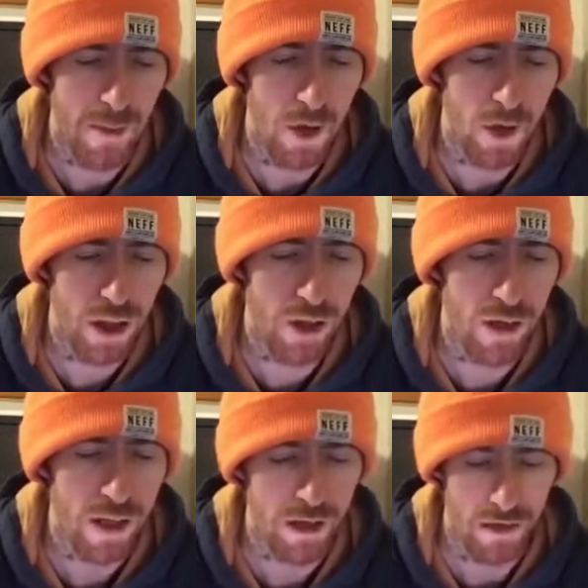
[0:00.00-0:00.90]
Holy
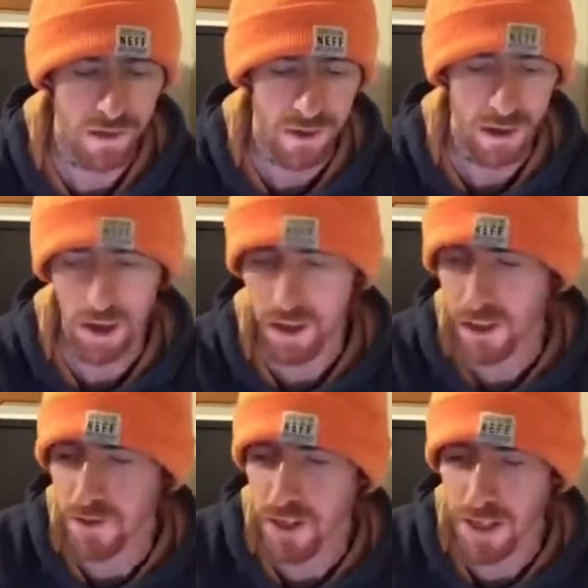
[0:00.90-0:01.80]
green cards. All right,
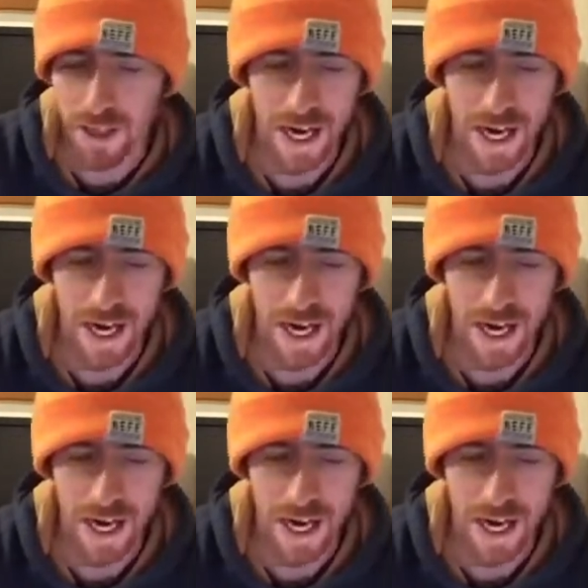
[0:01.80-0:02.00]
let's get an